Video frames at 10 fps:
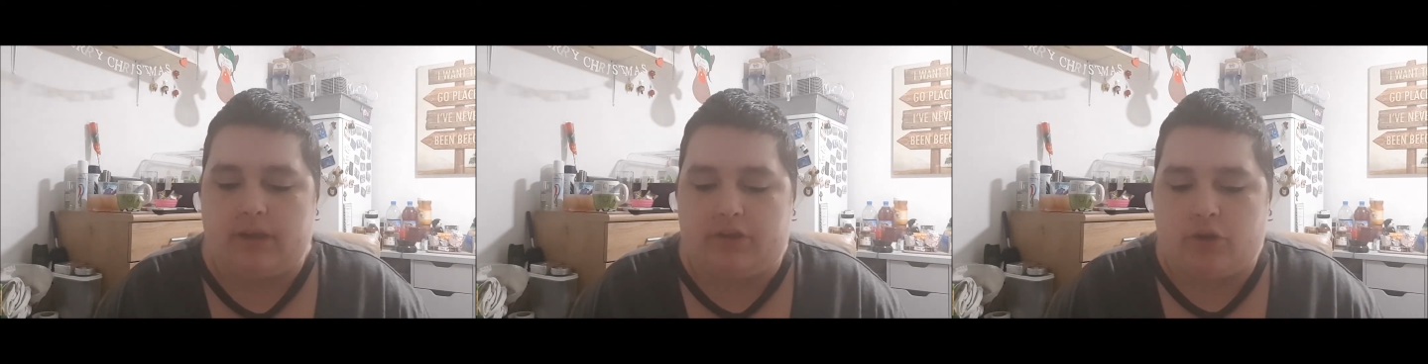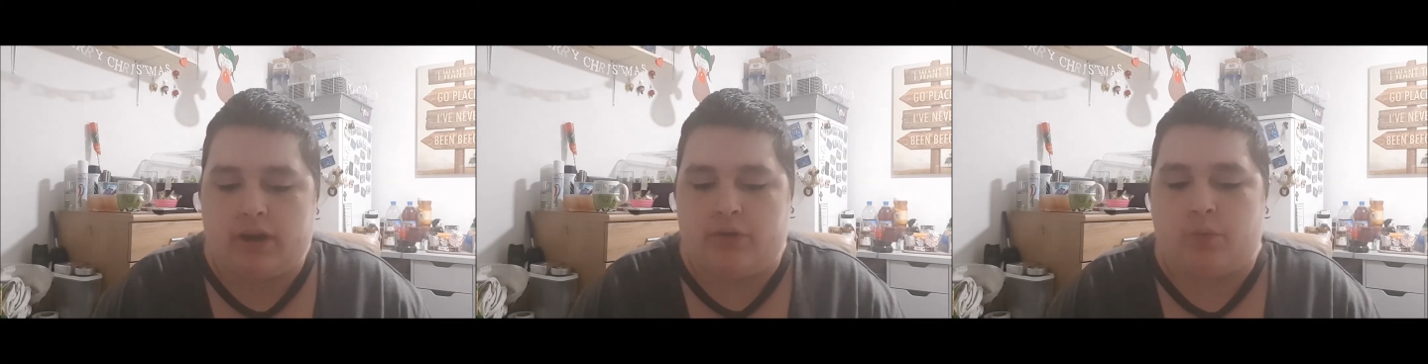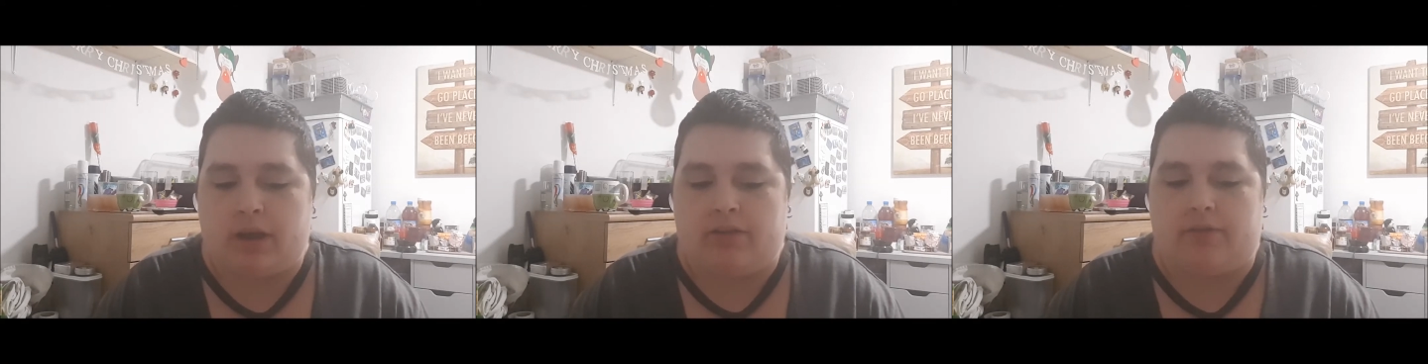
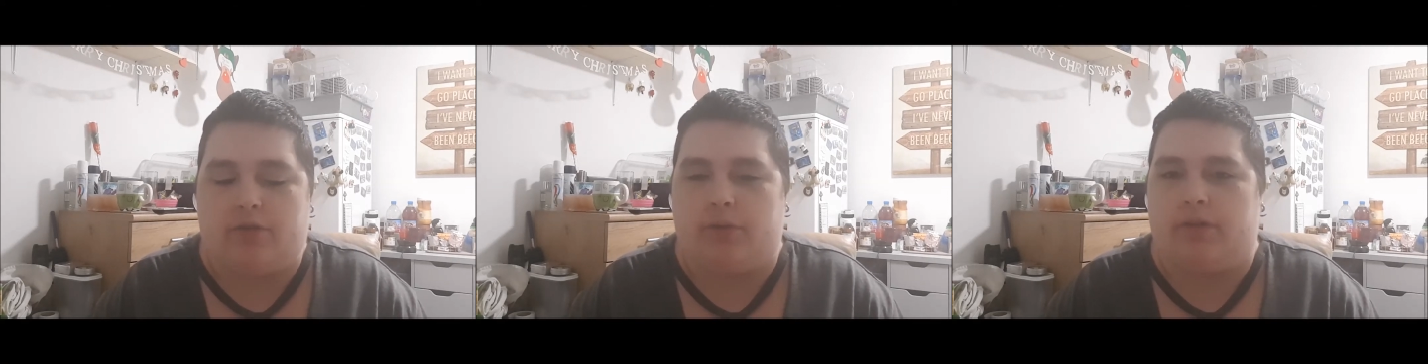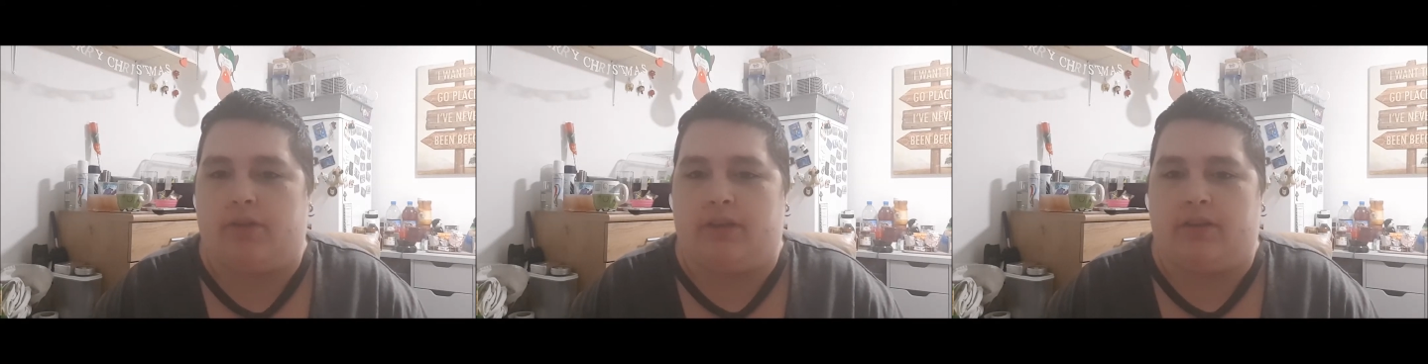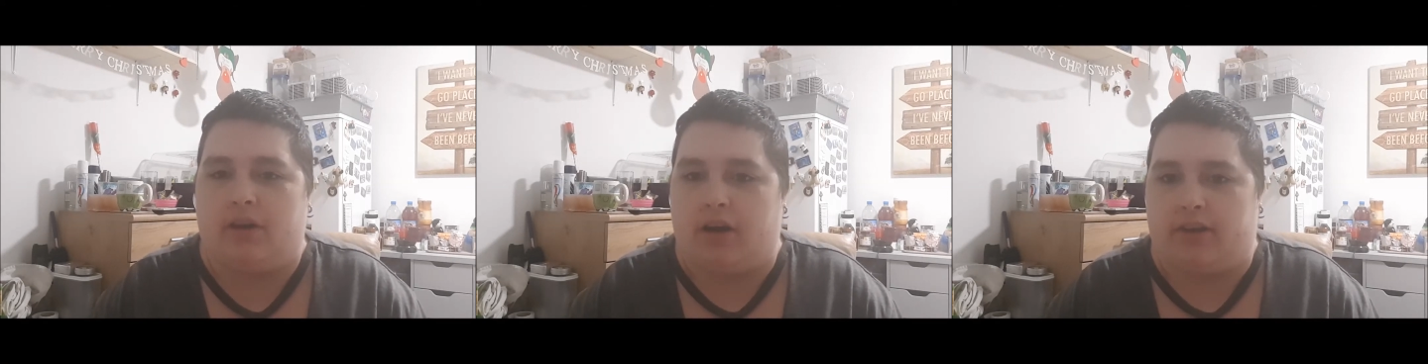ways of doing things.
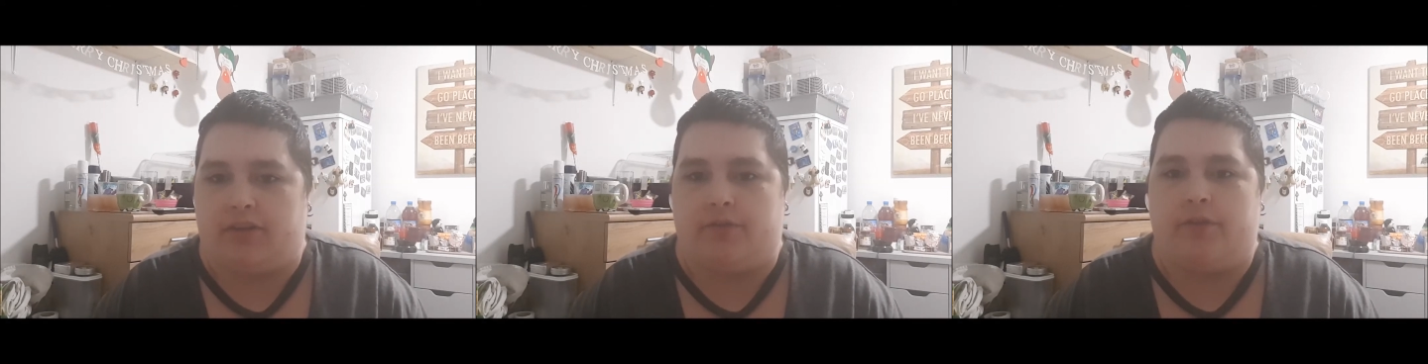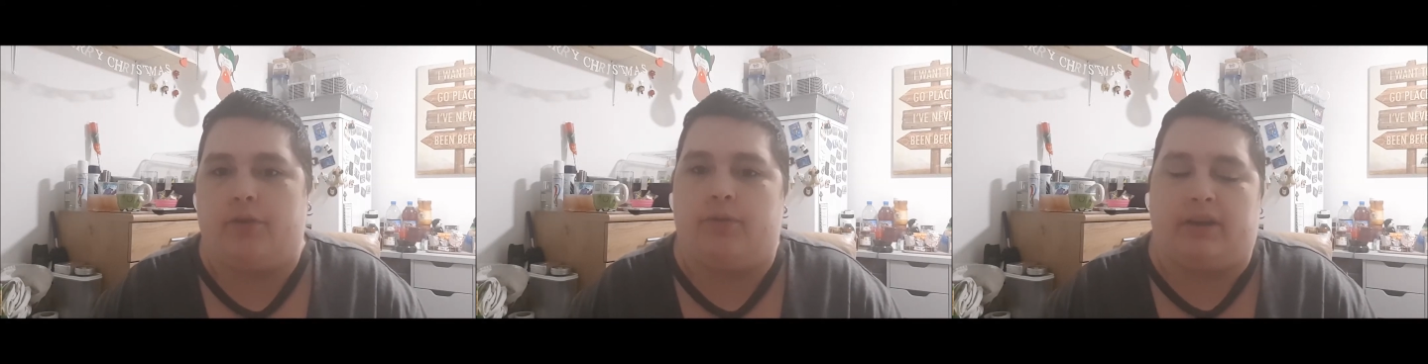He hides his food.